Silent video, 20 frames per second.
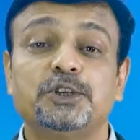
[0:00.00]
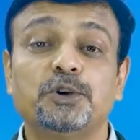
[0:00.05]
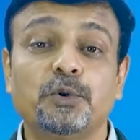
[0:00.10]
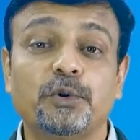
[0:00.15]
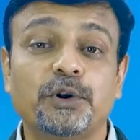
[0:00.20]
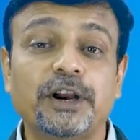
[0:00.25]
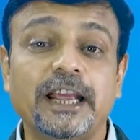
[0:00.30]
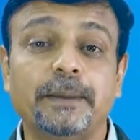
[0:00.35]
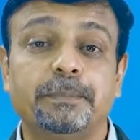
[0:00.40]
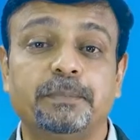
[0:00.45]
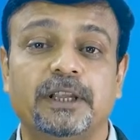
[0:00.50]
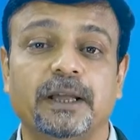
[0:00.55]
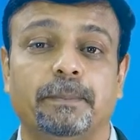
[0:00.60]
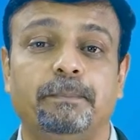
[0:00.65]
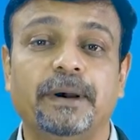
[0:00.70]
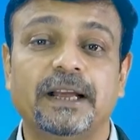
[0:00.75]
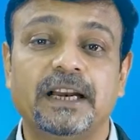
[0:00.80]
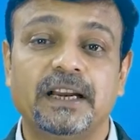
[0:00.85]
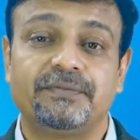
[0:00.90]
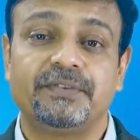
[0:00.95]
to reap the
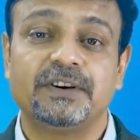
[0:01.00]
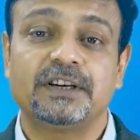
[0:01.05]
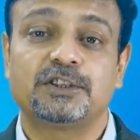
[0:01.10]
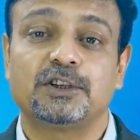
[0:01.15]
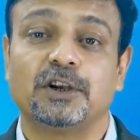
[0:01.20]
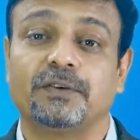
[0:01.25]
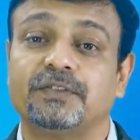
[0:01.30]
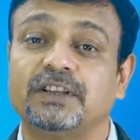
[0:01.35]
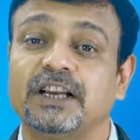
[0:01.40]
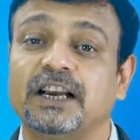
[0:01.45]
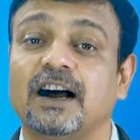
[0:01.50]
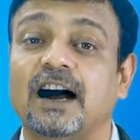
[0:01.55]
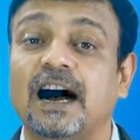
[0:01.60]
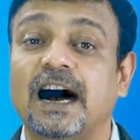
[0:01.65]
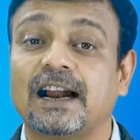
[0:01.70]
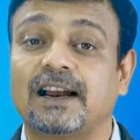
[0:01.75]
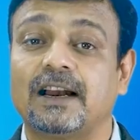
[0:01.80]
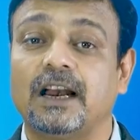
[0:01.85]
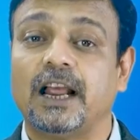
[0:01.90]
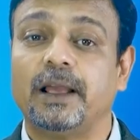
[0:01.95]
benefits of their
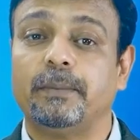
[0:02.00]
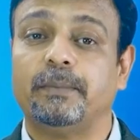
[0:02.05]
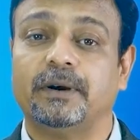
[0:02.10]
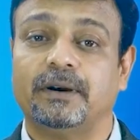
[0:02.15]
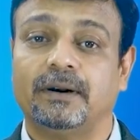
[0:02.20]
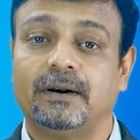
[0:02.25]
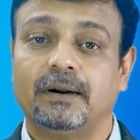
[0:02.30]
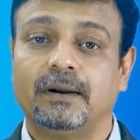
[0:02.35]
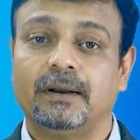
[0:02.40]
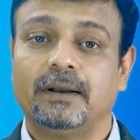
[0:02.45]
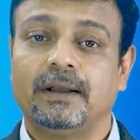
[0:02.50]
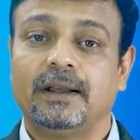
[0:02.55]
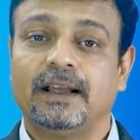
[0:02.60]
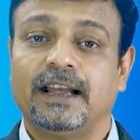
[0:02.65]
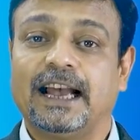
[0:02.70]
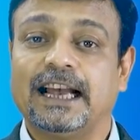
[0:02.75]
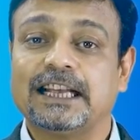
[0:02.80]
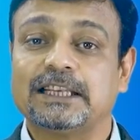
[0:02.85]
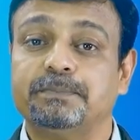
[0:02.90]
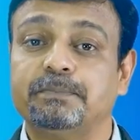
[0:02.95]
hard labor,
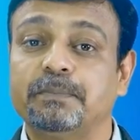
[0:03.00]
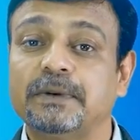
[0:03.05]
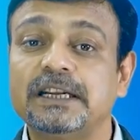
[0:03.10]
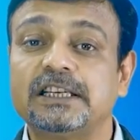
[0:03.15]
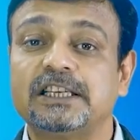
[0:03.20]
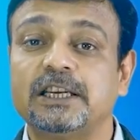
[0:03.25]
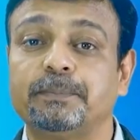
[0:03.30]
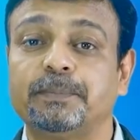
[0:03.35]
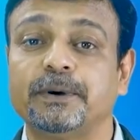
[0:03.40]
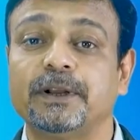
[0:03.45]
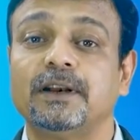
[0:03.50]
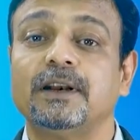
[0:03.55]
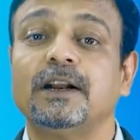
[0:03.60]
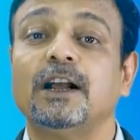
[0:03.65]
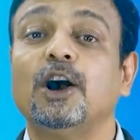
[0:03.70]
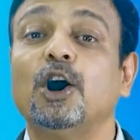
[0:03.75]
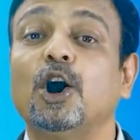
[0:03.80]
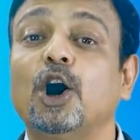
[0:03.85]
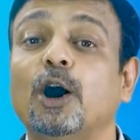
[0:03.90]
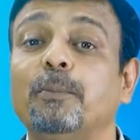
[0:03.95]
as multiple
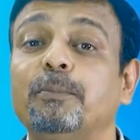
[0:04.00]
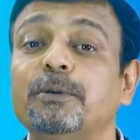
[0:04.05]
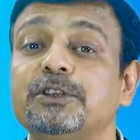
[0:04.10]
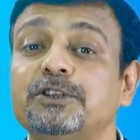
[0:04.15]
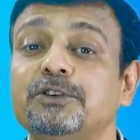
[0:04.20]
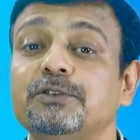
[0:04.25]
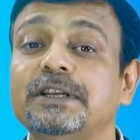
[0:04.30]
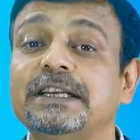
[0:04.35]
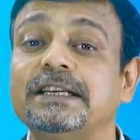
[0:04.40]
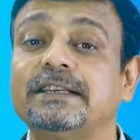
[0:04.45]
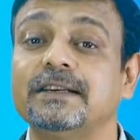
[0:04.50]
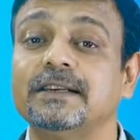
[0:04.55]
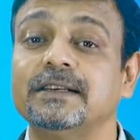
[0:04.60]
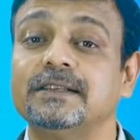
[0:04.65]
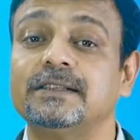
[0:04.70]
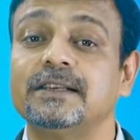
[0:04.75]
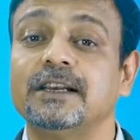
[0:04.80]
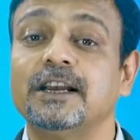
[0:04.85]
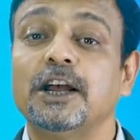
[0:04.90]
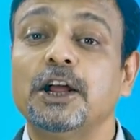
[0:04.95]

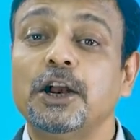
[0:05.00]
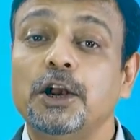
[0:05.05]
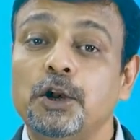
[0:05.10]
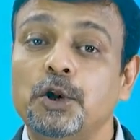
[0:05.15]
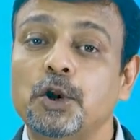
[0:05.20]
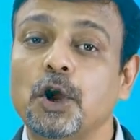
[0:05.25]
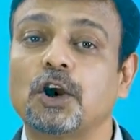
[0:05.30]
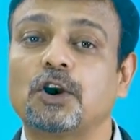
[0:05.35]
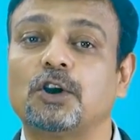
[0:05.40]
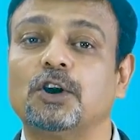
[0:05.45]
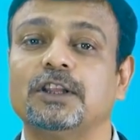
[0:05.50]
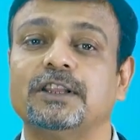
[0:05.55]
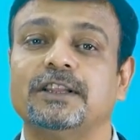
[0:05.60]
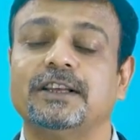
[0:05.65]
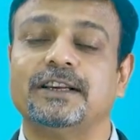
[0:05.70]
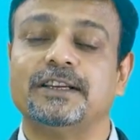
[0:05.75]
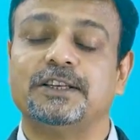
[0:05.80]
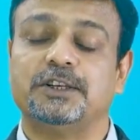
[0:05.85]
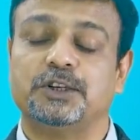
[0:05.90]
opportunities knock on their